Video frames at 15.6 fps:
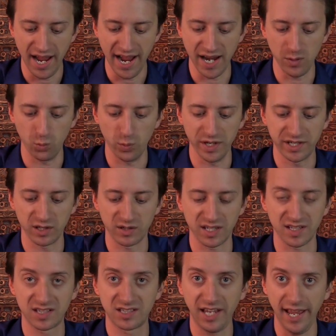and winter
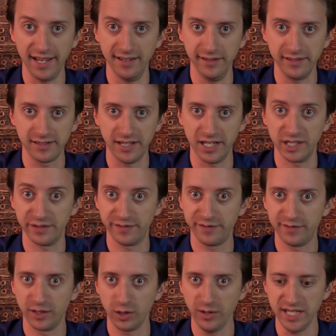descends in a
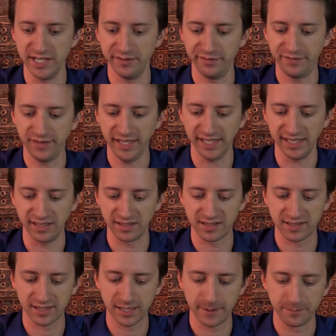flurry of
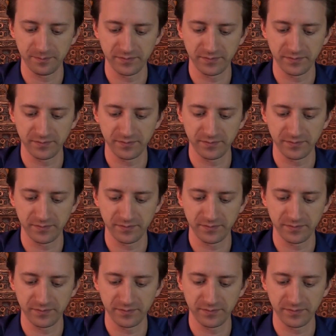flakes.